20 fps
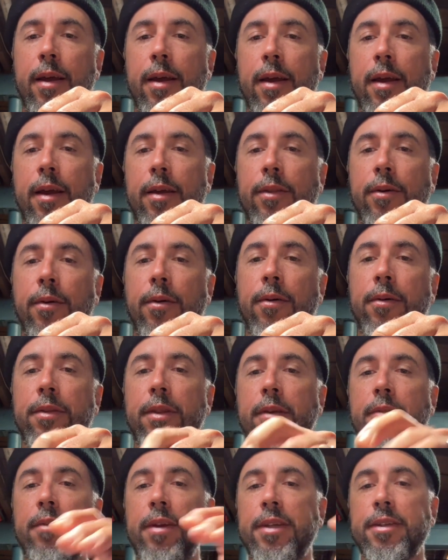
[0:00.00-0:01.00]
And the
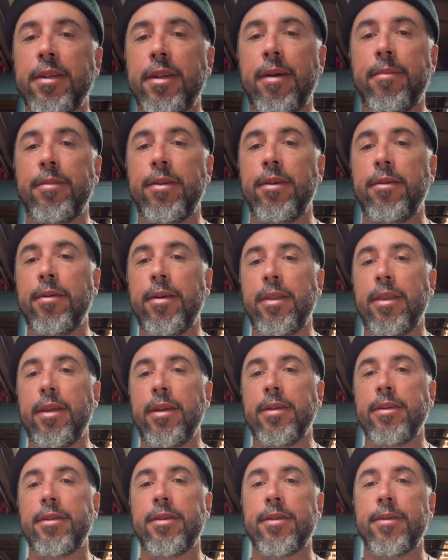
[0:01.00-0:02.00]
only reason I'm doing
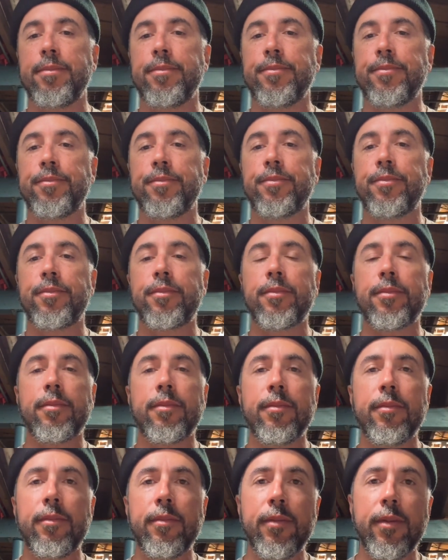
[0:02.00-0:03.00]
this
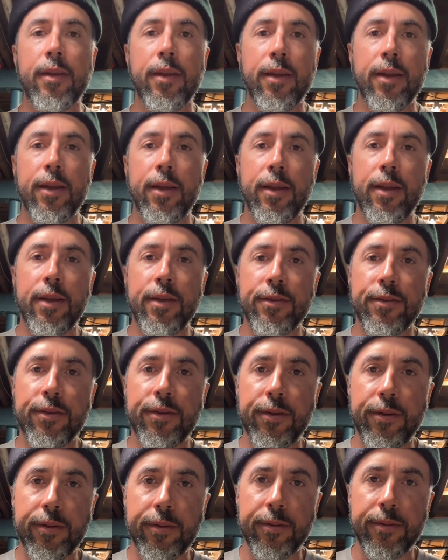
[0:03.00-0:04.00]
is
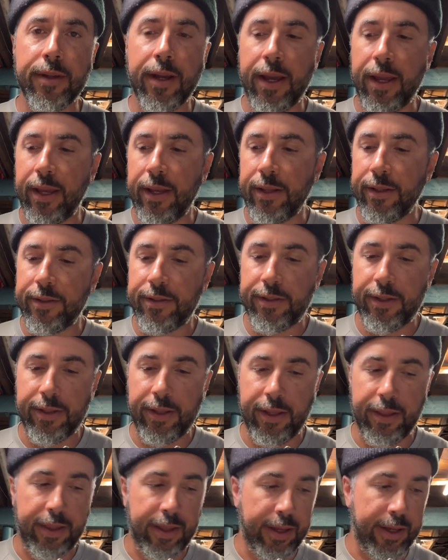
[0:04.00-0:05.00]
to tie in
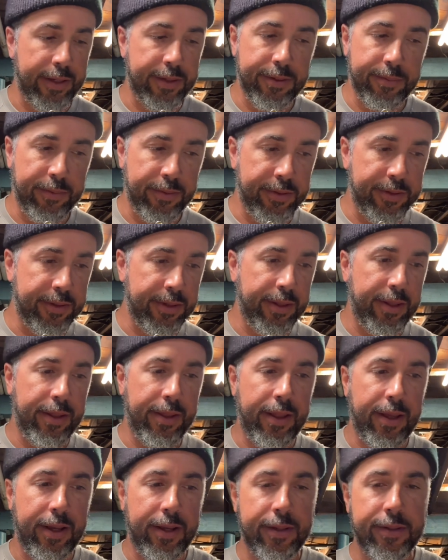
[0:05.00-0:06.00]
silly legs, more silly
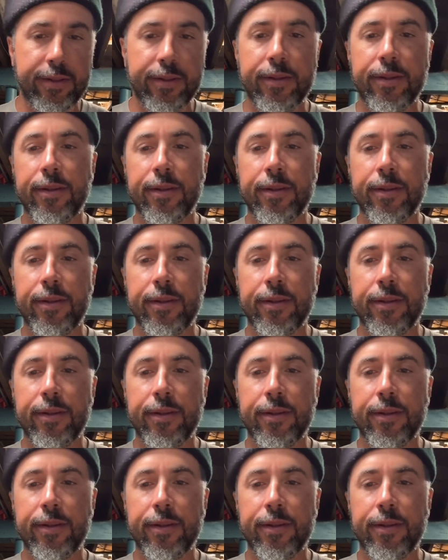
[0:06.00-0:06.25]
legs.